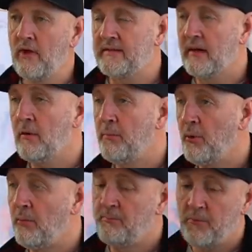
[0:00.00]
Right, I'm going
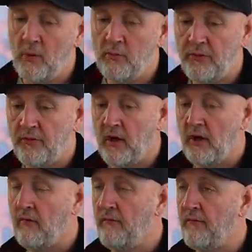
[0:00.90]
to put both
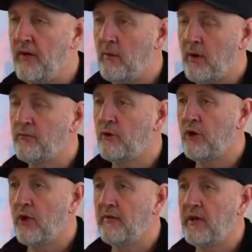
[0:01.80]
of, uh, what I've
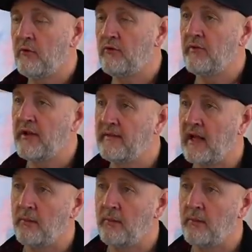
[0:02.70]
done a lot of videos of late,